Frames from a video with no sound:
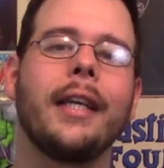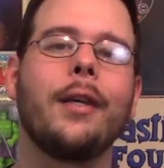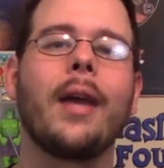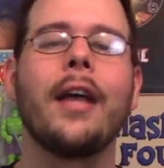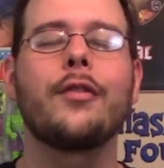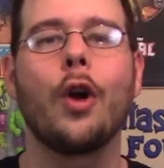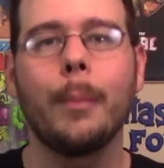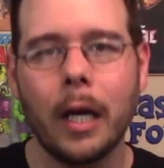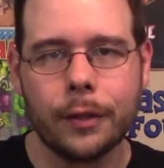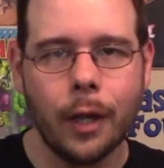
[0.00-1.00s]
thank you guys
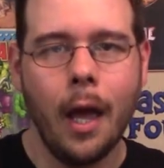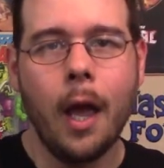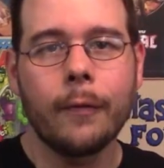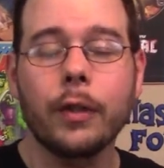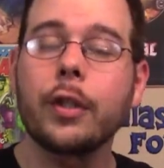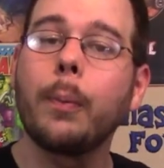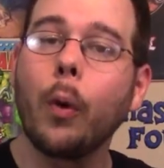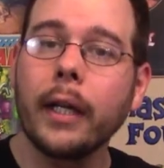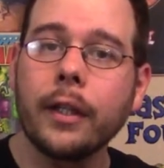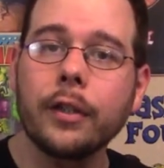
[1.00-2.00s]
so much for
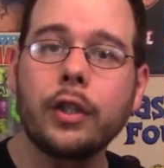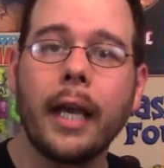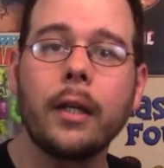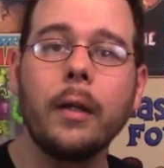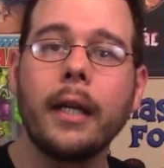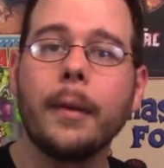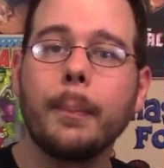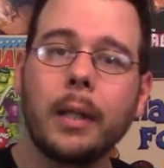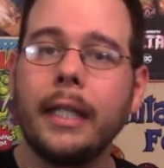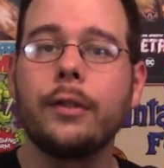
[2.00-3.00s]
supporting this channel,
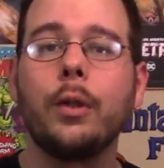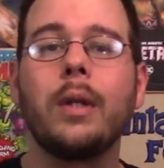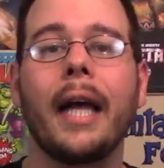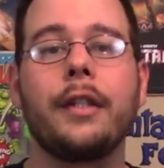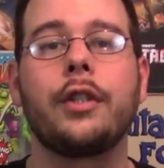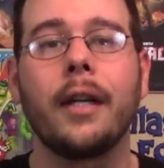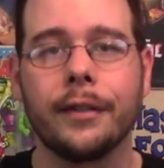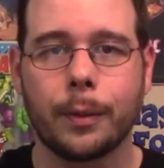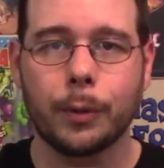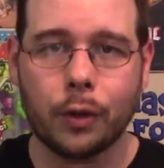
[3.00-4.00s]
and please do like, share,
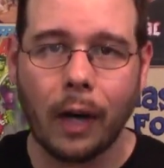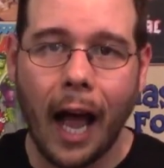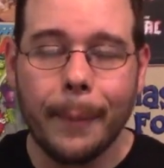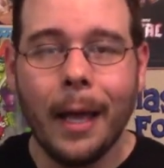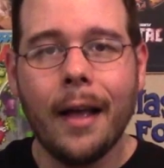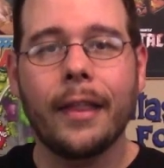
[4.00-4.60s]
and subscribe.